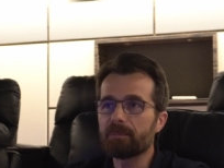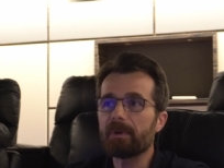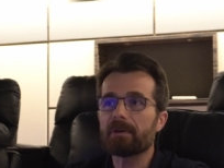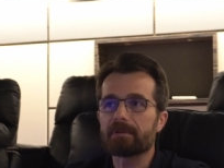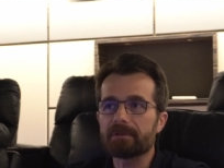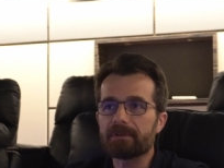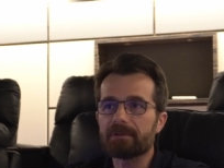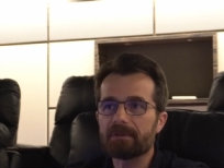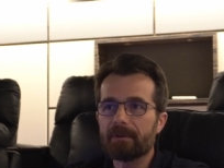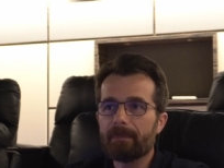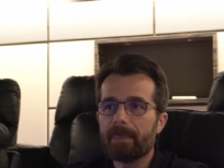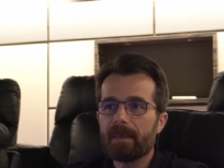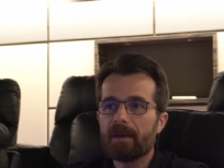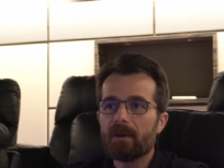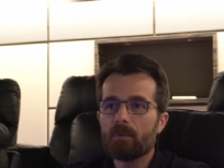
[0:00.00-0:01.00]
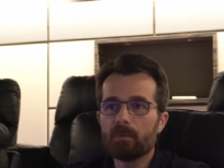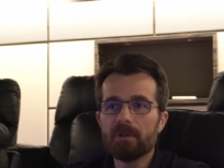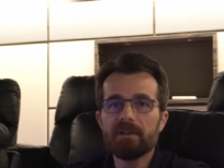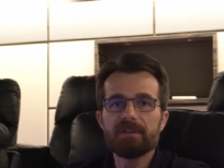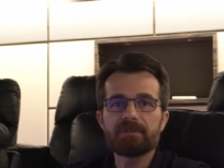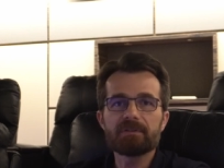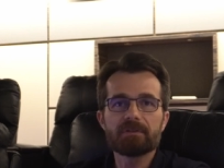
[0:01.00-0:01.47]
But we
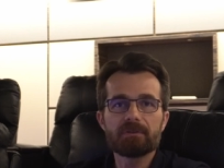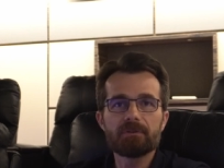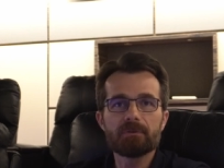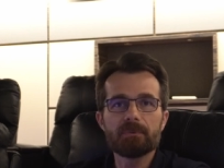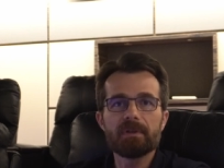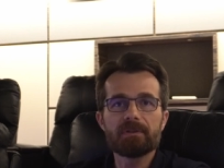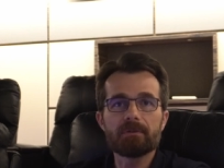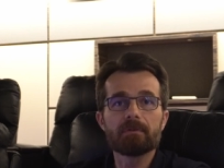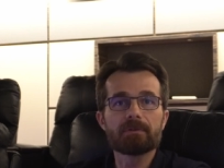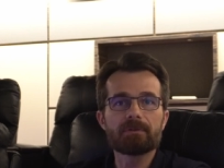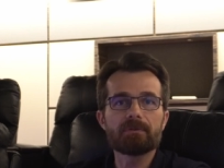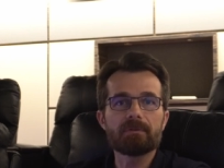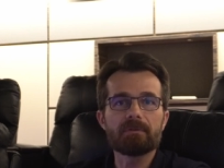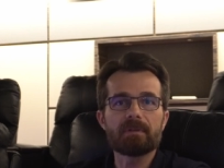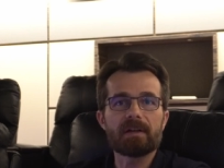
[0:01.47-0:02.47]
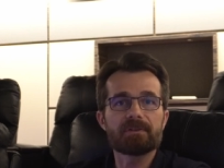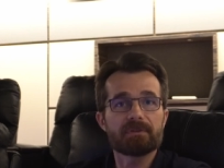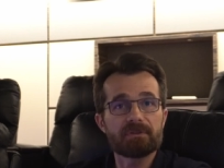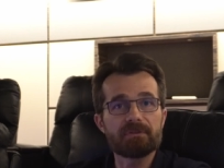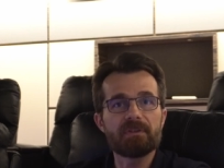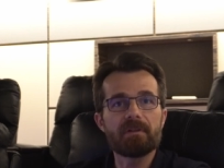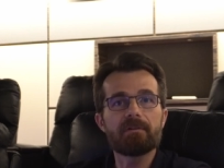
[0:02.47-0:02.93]
listen to it also as
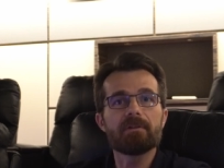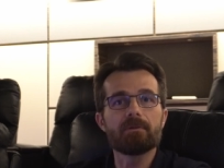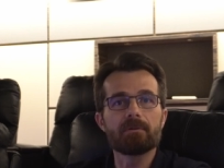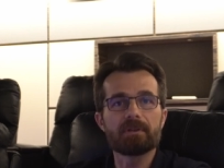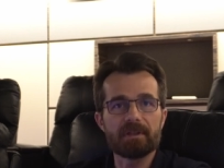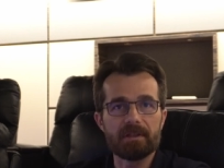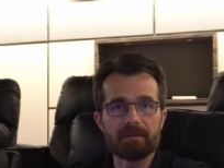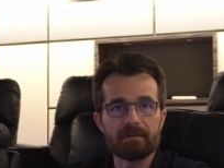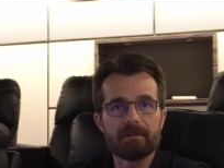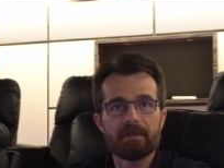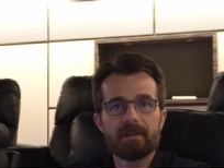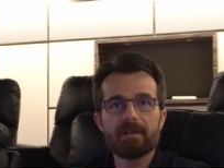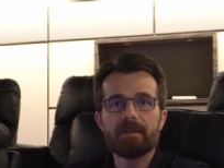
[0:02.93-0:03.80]
a stereo gear.